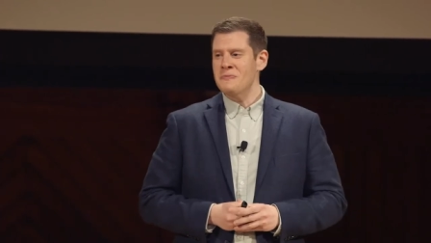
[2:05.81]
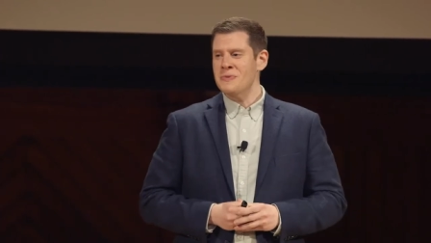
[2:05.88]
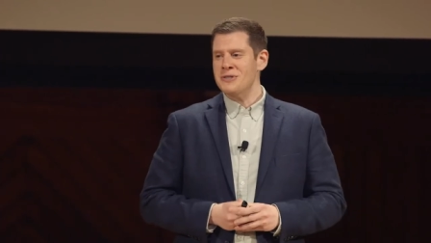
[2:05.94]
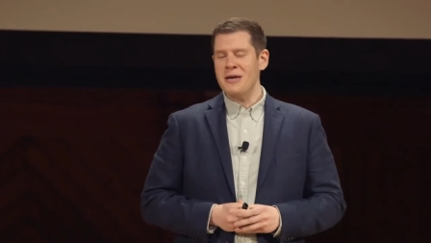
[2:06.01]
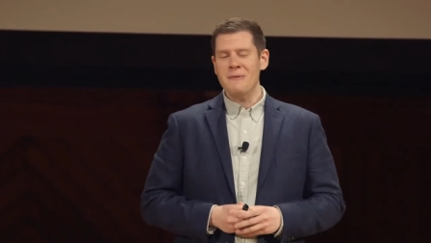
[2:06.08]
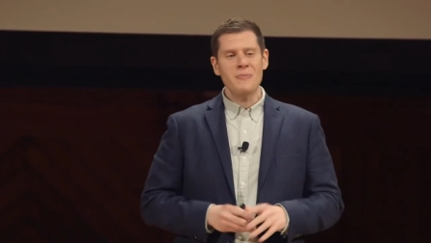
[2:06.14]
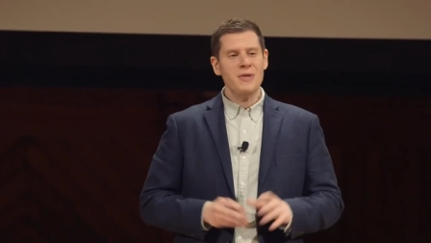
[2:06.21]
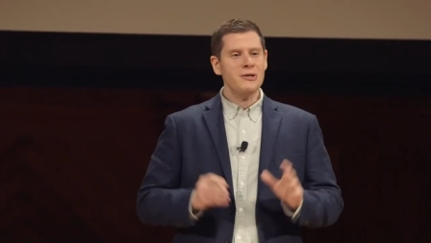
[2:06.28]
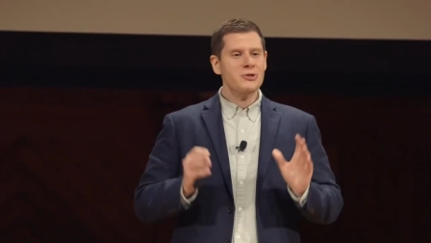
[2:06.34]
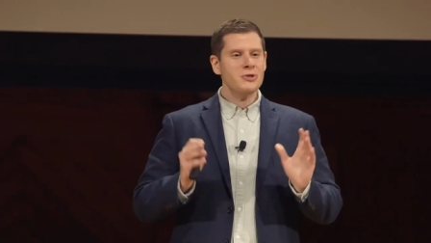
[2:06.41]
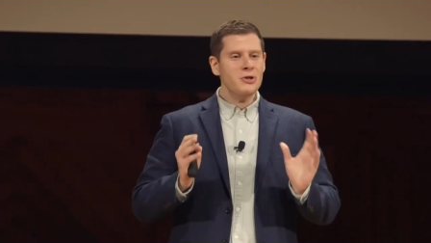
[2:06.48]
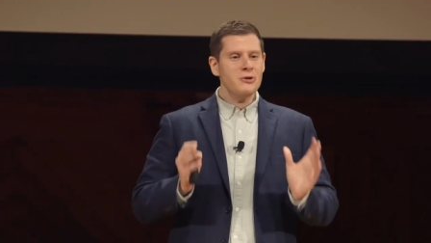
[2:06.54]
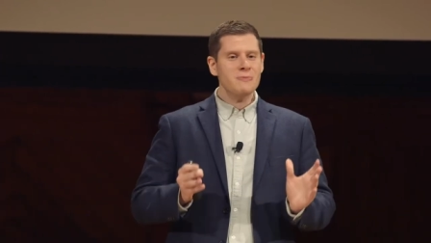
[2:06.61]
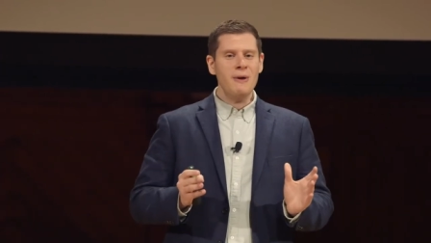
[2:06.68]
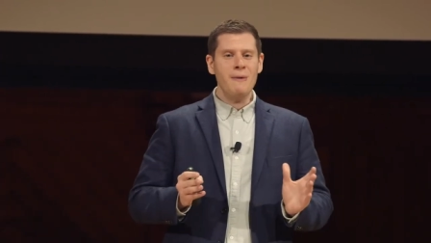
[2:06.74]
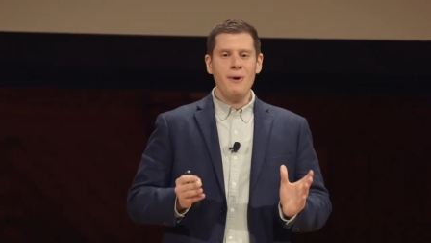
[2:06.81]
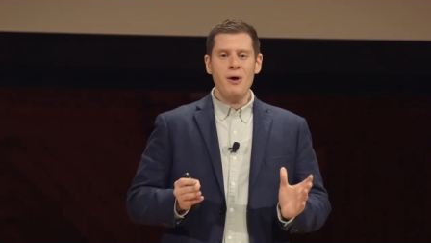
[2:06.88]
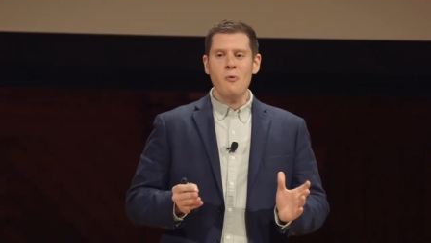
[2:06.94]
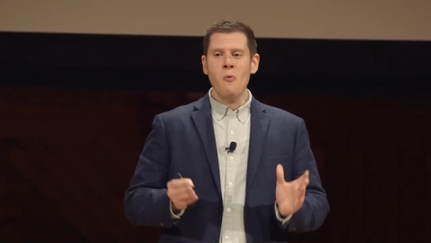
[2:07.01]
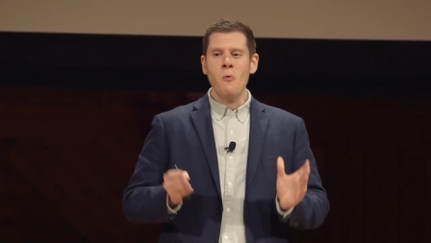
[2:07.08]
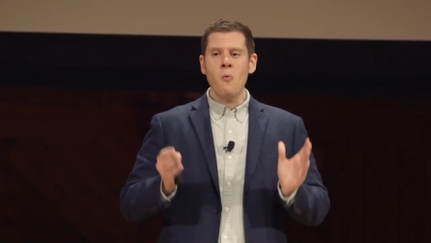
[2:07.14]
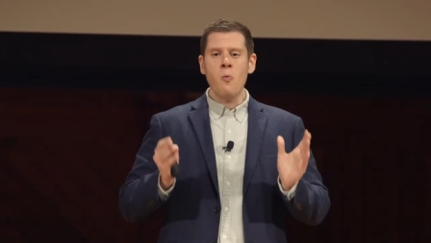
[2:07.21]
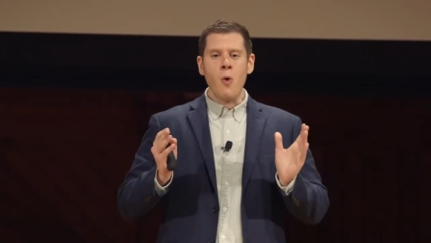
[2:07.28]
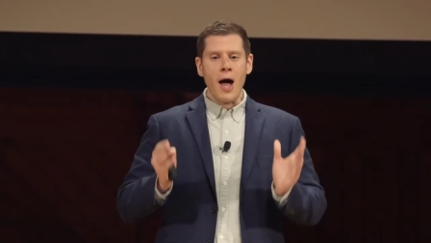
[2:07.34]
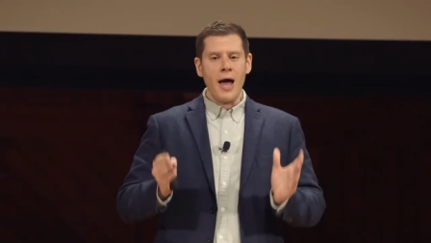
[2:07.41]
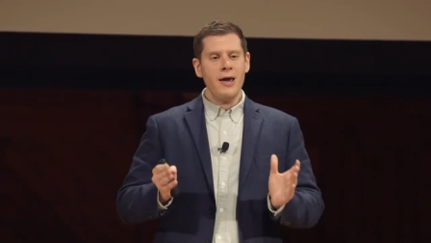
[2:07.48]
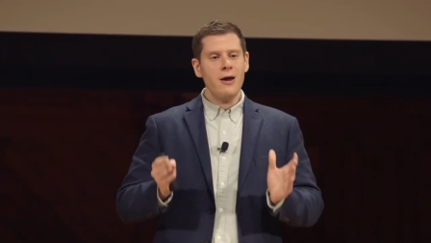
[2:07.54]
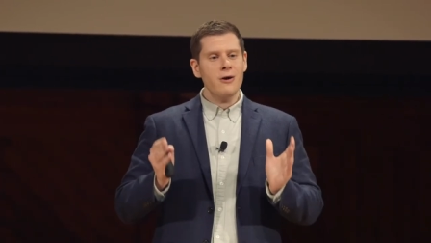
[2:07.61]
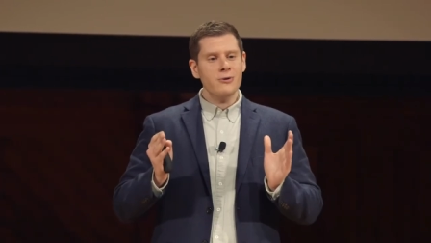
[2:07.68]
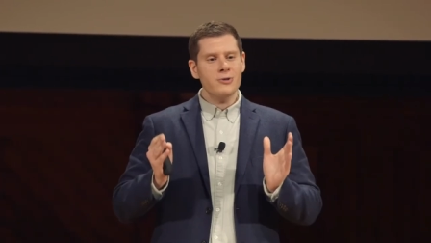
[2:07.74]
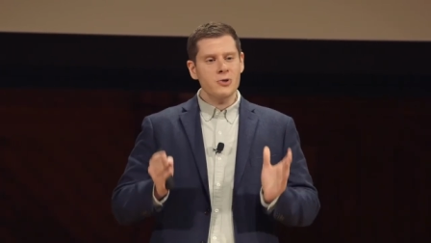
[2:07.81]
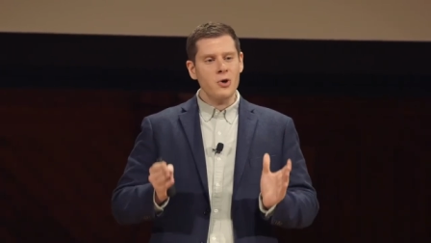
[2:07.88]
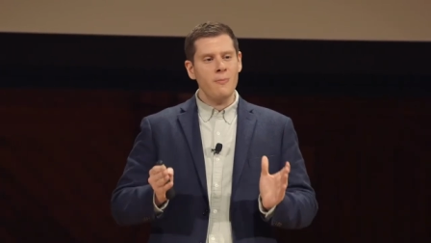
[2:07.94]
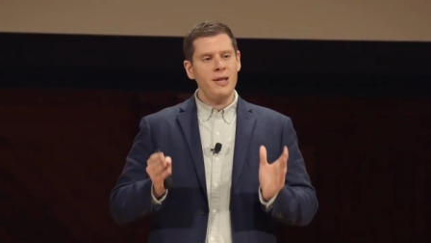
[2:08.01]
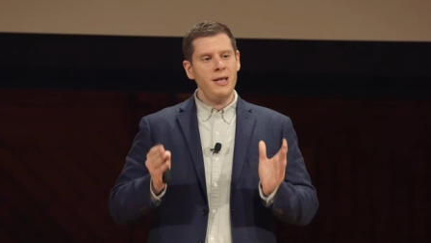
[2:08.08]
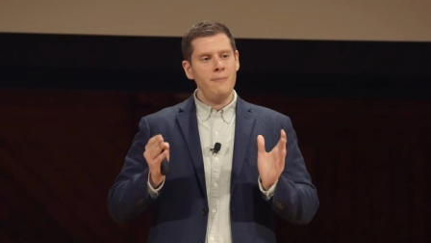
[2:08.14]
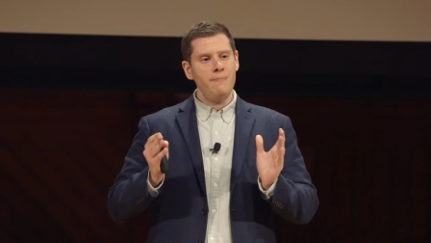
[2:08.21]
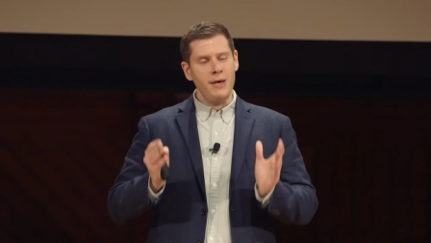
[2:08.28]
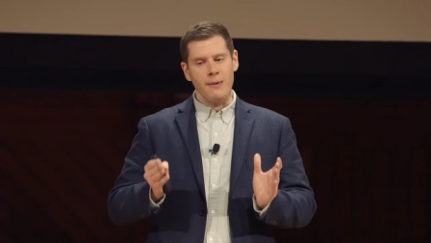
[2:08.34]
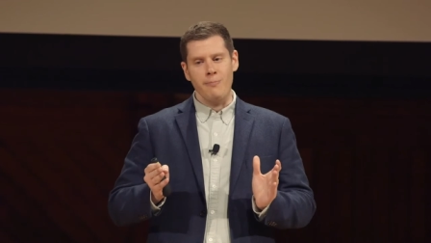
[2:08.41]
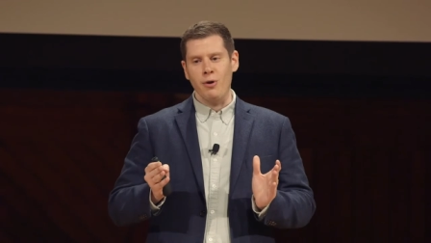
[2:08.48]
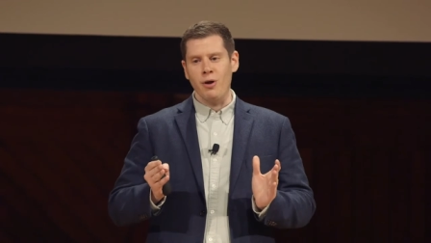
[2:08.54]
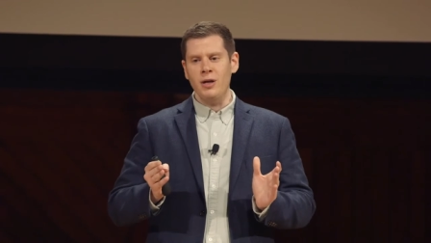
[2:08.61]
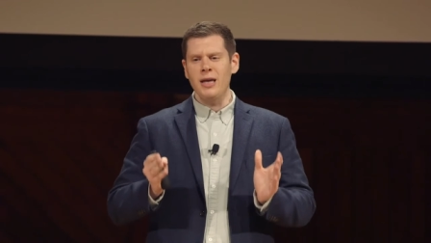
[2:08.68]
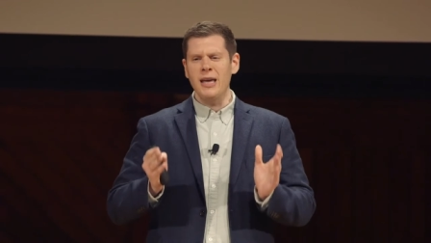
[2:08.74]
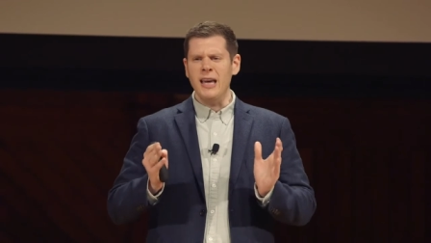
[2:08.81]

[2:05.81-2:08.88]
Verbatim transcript: Said, Excuse me, but why are so many people